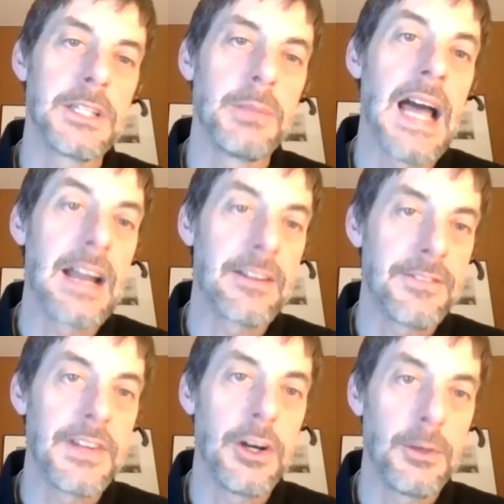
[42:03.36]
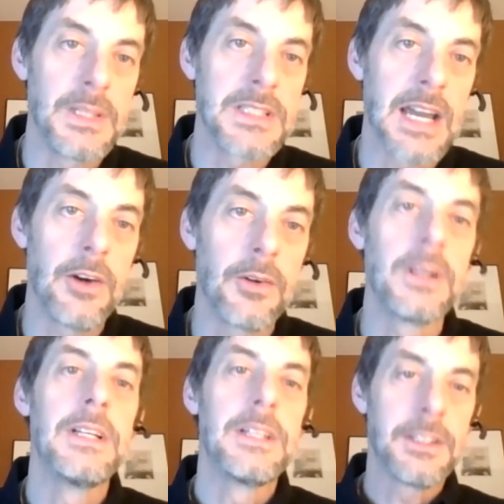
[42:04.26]
the Black film, is how
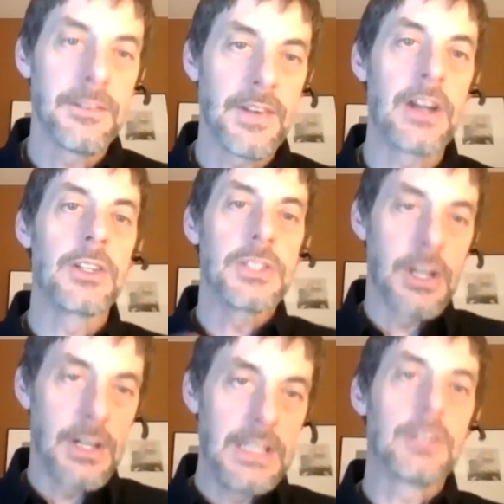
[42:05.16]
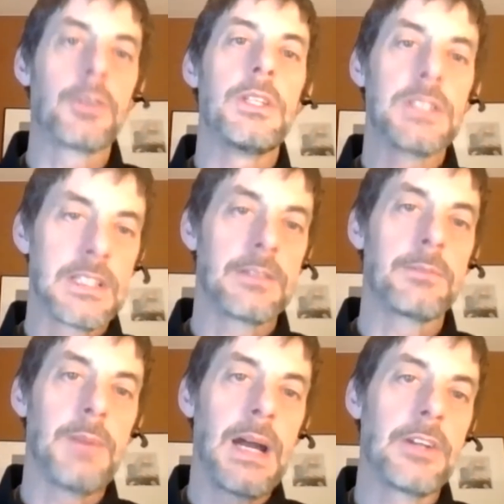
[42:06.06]
the fires are increasing
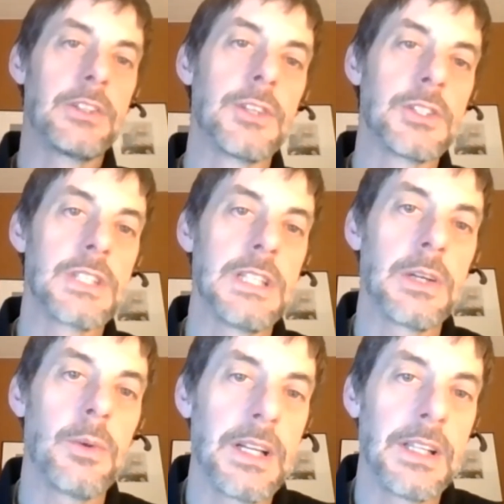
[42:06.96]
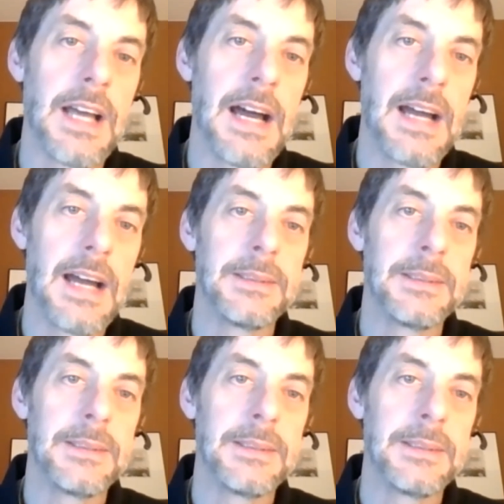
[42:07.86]
biodiversity quite a lot.